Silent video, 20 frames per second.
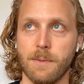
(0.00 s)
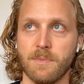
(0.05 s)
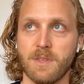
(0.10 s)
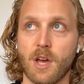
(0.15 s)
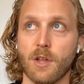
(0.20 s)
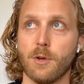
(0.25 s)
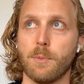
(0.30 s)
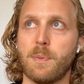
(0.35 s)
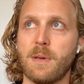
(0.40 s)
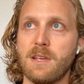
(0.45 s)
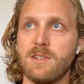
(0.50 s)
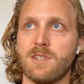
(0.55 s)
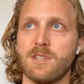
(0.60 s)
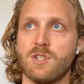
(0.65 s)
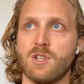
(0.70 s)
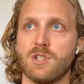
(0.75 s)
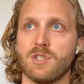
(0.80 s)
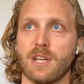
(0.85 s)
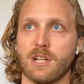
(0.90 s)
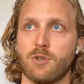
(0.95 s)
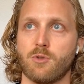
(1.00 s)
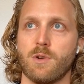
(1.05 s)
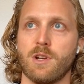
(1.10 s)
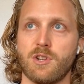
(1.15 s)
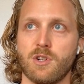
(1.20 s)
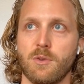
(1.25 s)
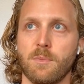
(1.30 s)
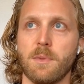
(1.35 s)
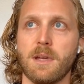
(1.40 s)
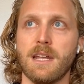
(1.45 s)
The other piece is just like
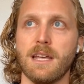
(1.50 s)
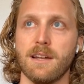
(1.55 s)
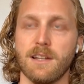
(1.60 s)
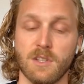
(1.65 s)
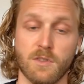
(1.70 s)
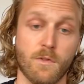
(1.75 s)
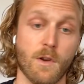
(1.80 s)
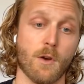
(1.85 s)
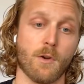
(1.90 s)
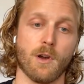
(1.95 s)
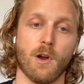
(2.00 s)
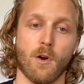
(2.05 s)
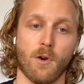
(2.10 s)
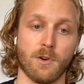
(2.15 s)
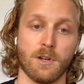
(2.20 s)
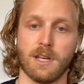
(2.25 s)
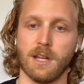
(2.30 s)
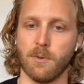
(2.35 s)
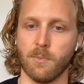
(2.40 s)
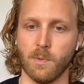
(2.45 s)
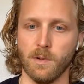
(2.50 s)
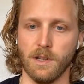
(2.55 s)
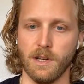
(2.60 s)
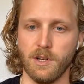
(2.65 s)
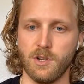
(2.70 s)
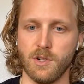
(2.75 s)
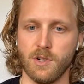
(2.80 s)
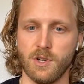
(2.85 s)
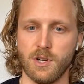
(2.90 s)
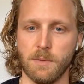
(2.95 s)
traditional media is very hard to get in
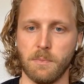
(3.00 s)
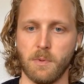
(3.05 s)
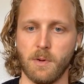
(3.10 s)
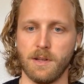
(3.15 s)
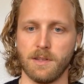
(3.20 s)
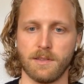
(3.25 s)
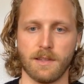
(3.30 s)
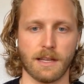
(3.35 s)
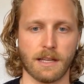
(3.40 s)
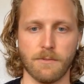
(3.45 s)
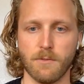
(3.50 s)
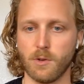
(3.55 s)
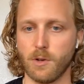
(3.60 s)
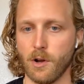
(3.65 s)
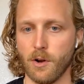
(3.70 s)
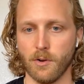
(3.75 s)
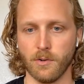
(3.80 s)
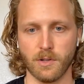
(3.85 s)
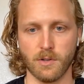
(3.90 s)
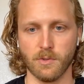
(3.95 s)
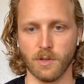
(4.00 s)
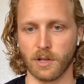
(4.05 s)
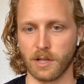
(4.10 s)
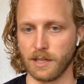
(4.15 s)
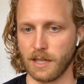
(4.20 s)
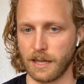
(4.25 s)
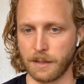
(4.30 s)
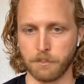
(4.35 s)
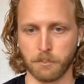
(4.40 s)
relationship with. Like if you go and you look at like